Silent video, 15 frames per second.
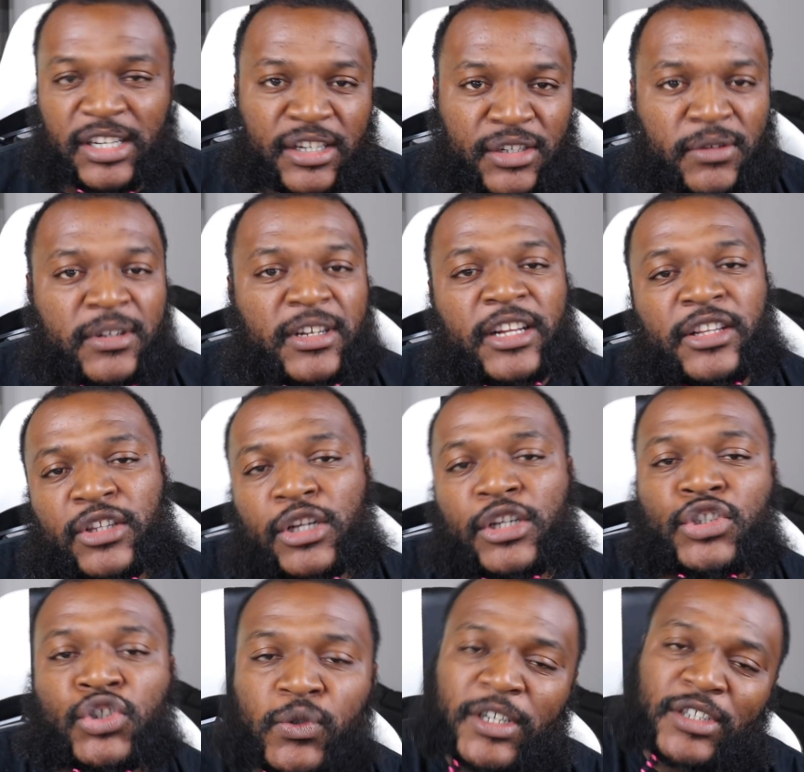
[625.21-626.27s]
they doing they thug
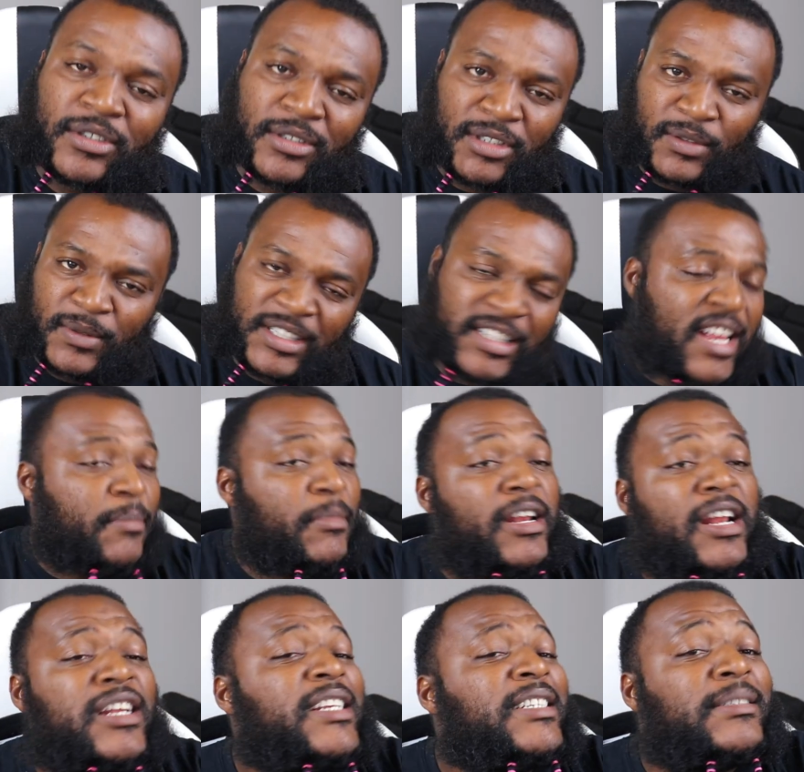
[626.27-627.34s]
shrizzles. What that mean?
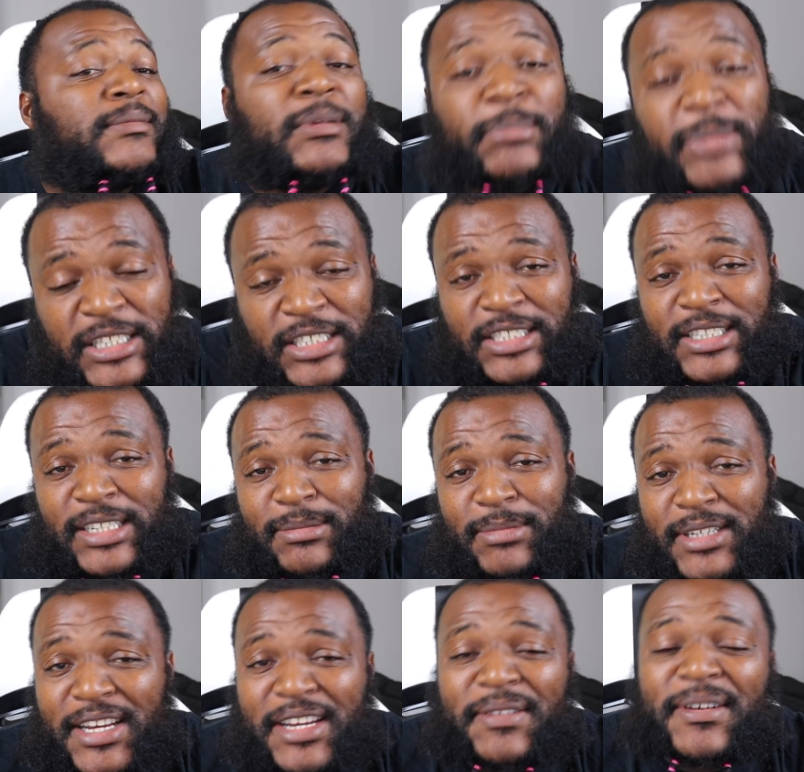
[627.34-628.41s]
That did some little bitch shit. But
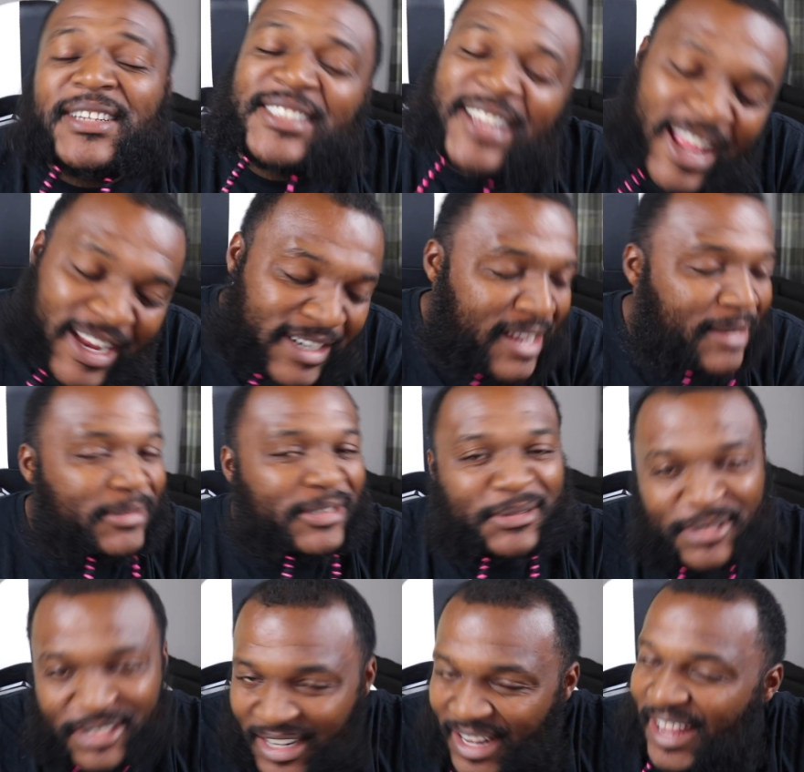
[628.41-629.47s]
anyways, like, up,
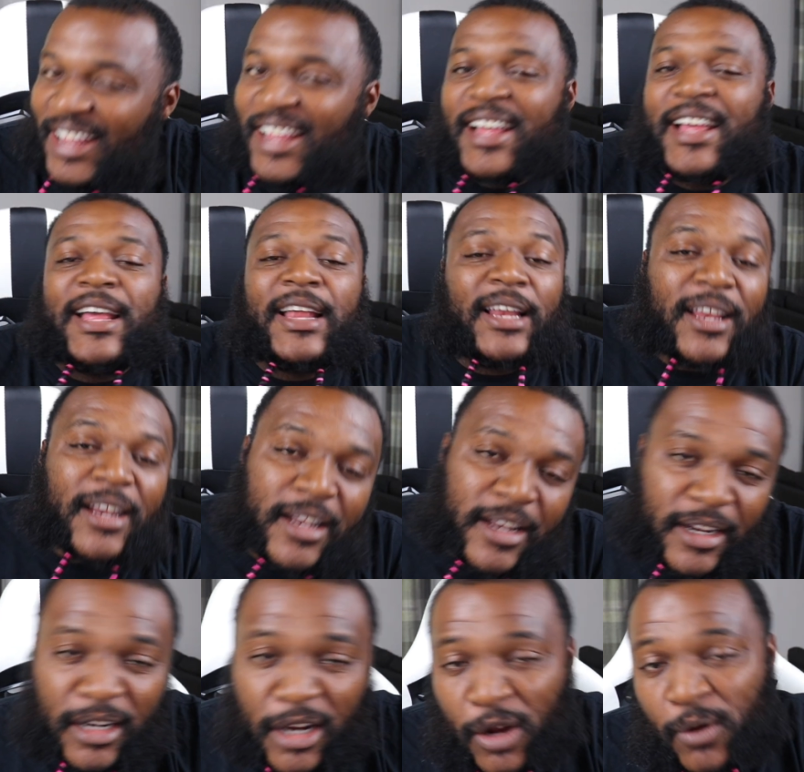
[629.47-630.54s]
subscribe, let a
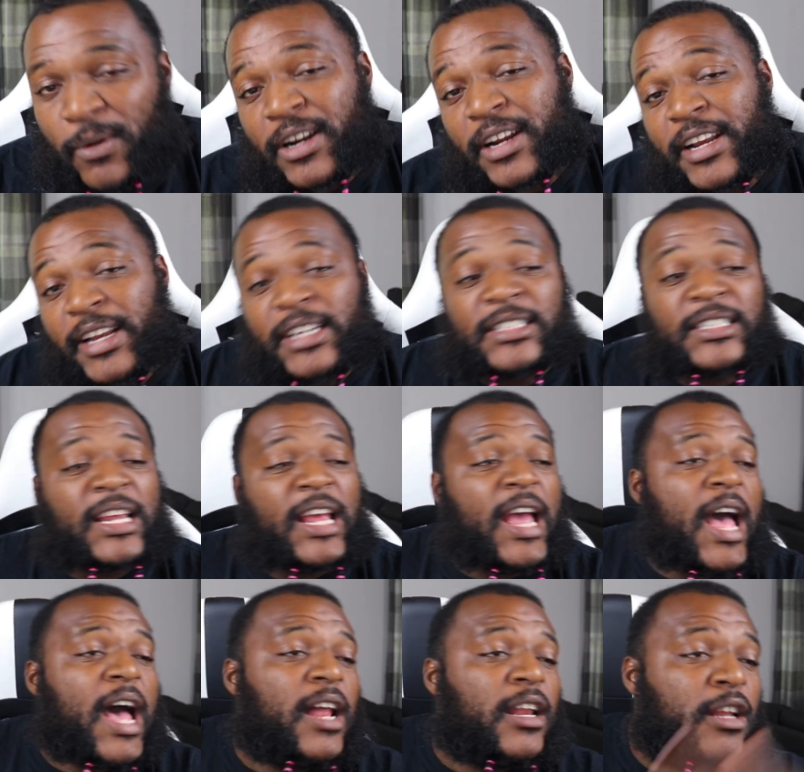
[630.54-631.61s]
nigga know what it is.
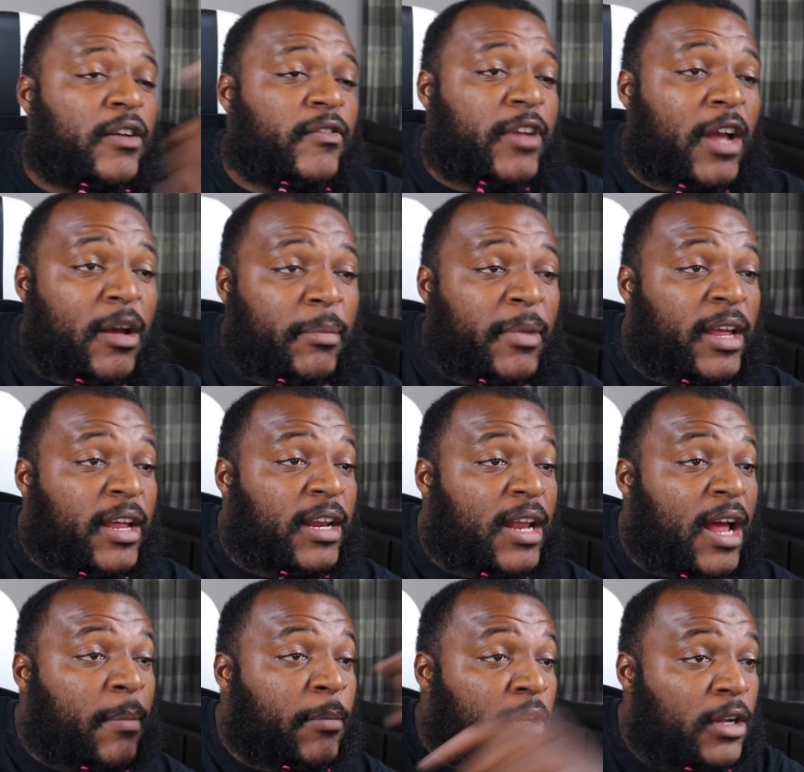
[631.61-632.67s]
I love y'all, man.
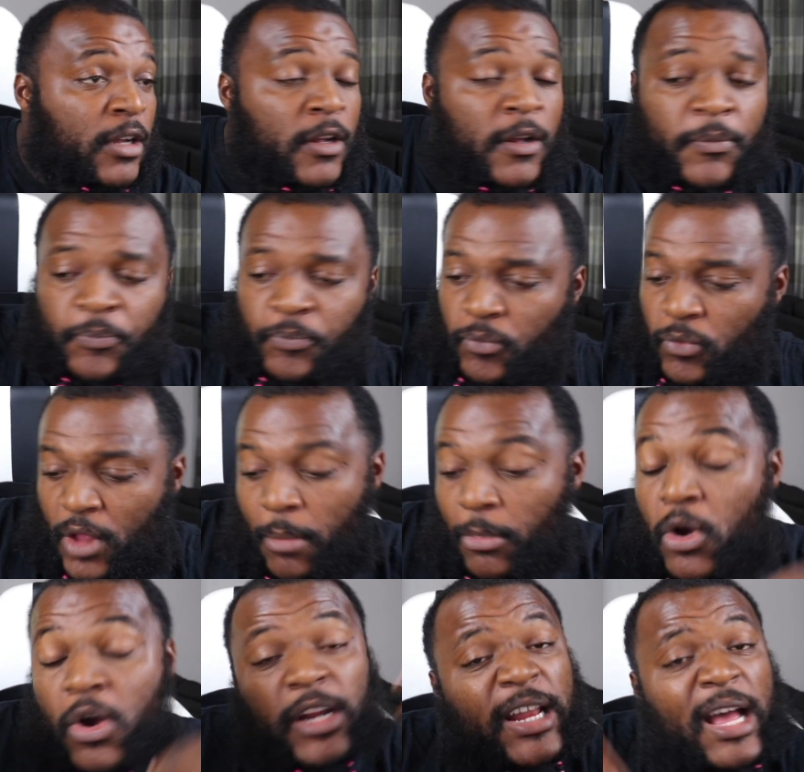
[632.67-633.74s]
I'm uh I'm
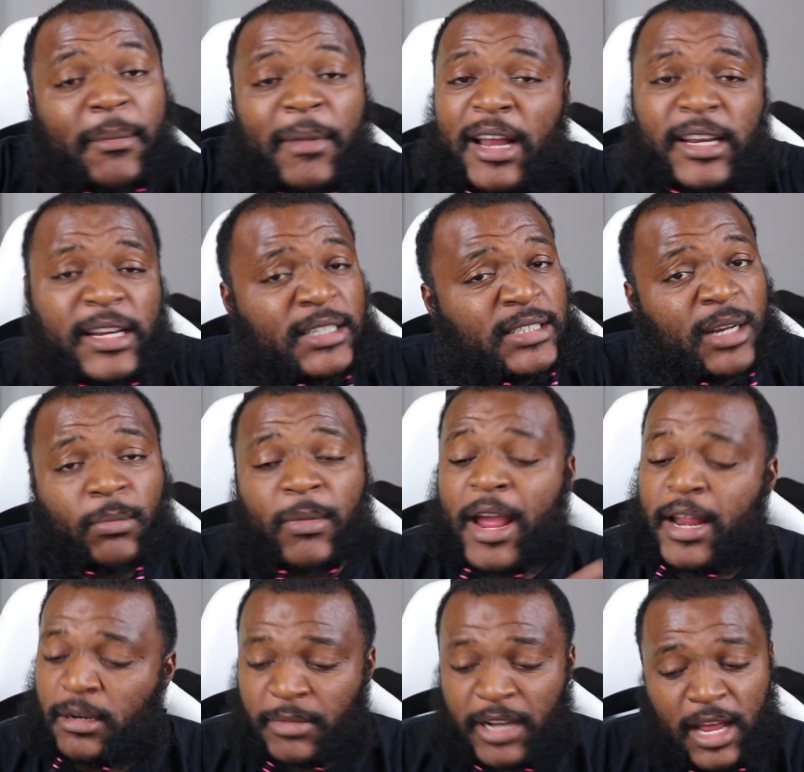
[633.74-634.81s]
going down my list. I'm
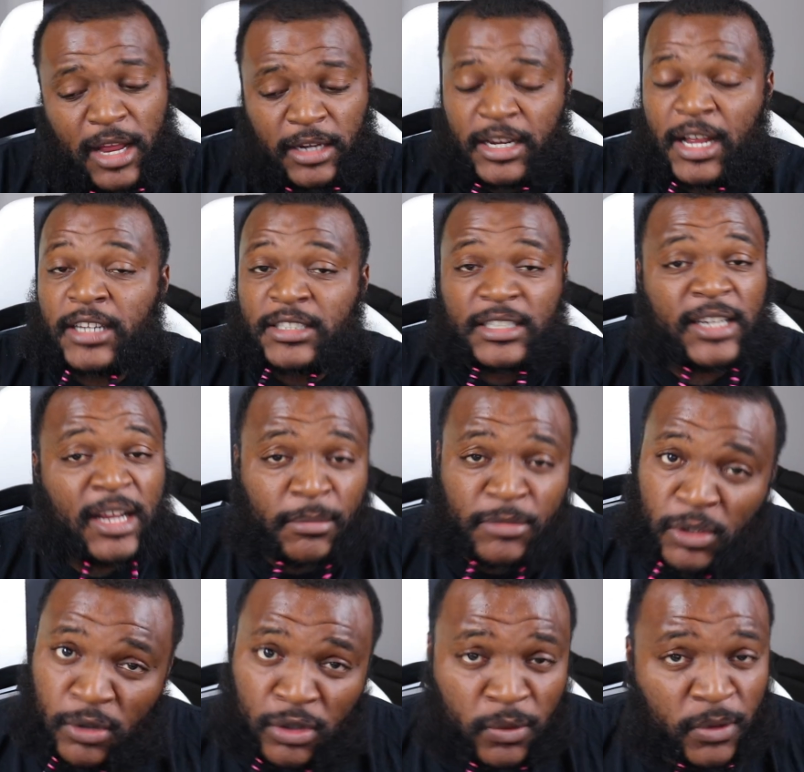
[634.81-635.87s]
writing them down. Y'all see I'm
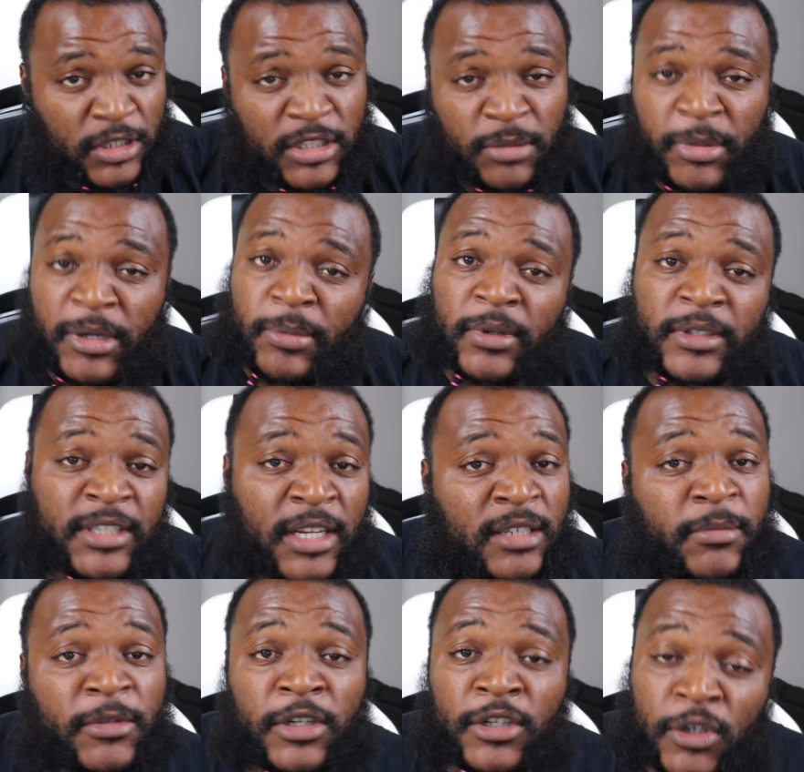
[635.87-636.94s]
doing the ones that people are
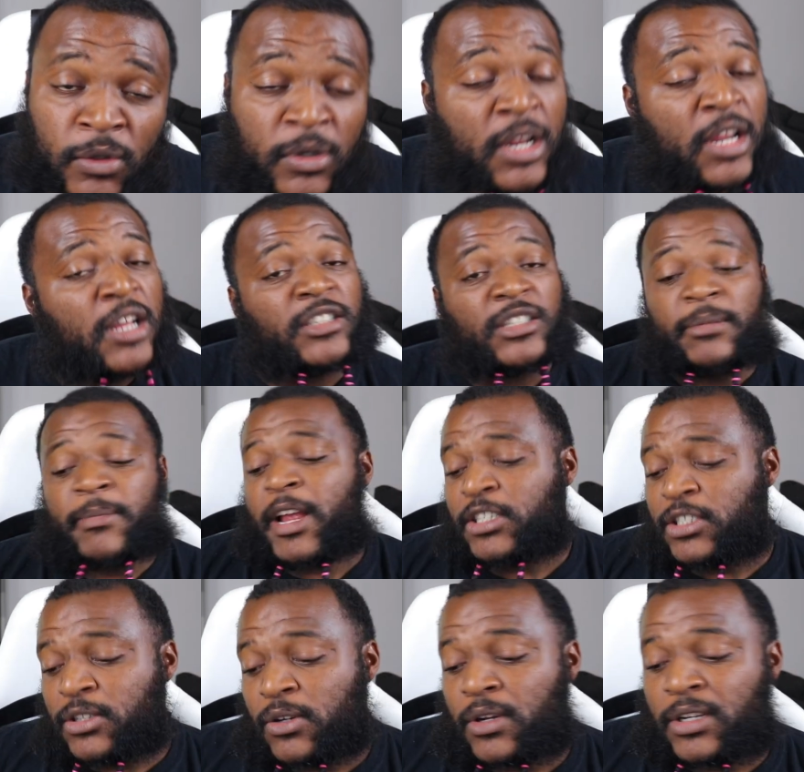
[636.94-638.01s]
telling me to do. So I'm
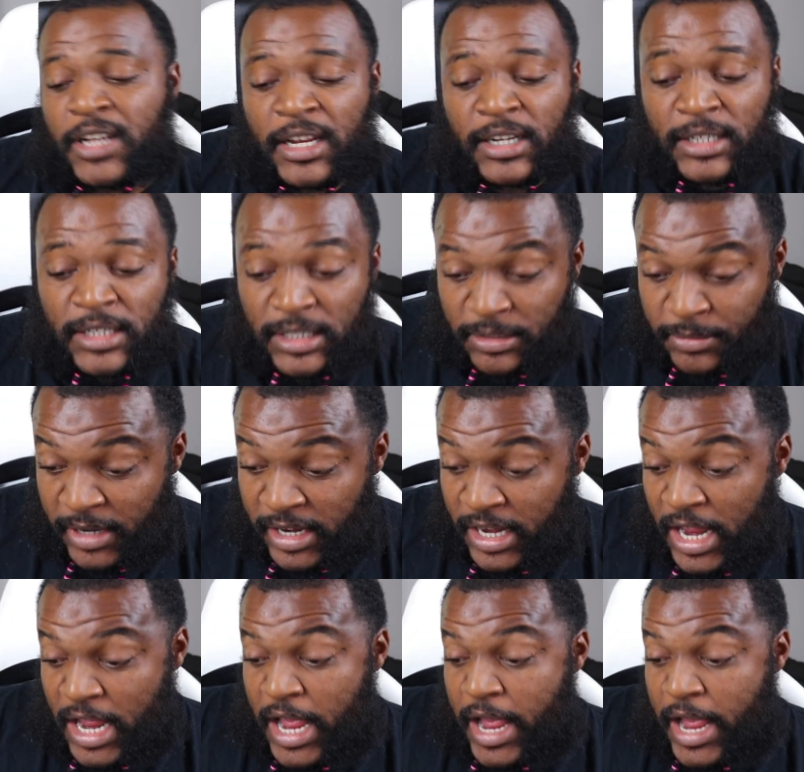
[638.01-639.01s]
actually going down the list, man.